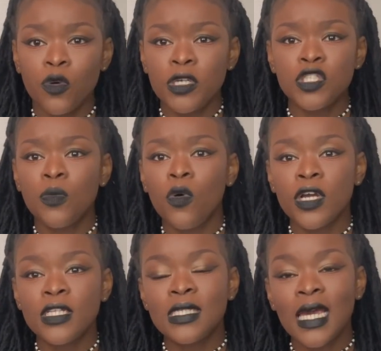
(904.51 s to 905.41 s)
much more
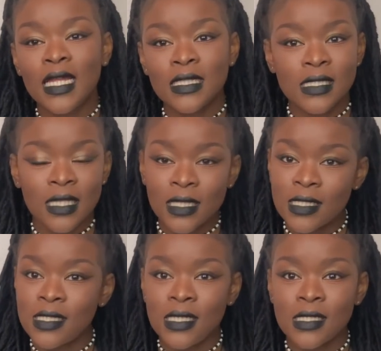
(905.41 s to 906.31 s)
intense than the
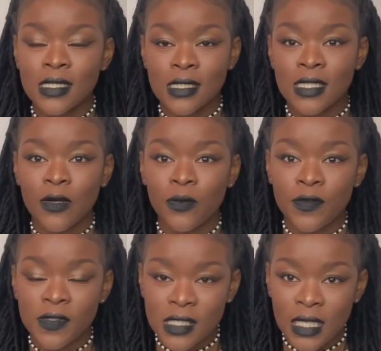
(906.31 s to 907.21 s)
seasons that
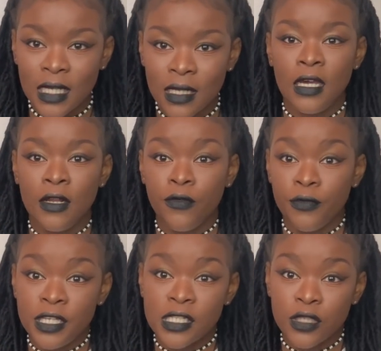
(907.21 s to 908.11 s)
we've seen in
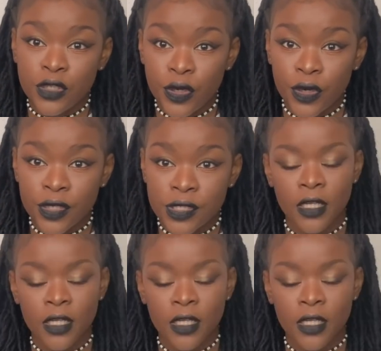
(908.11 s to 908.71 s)
recent years.